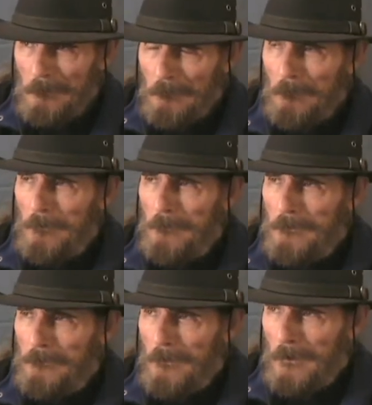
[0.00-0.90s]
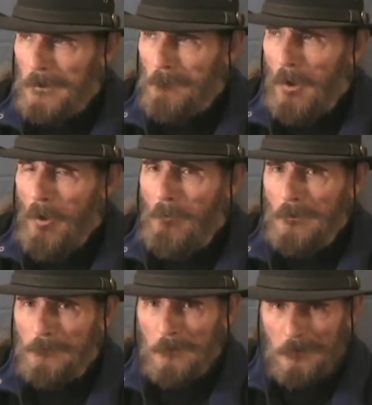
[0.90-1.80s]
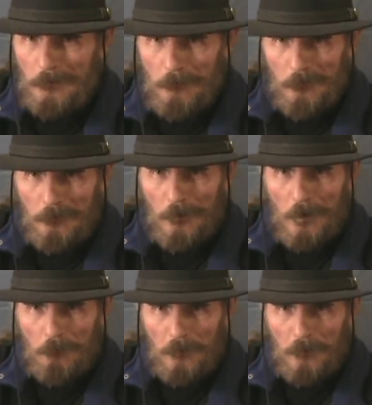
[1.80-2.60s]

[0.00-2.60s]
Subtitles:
The only reason that he'd come home was because he mistook our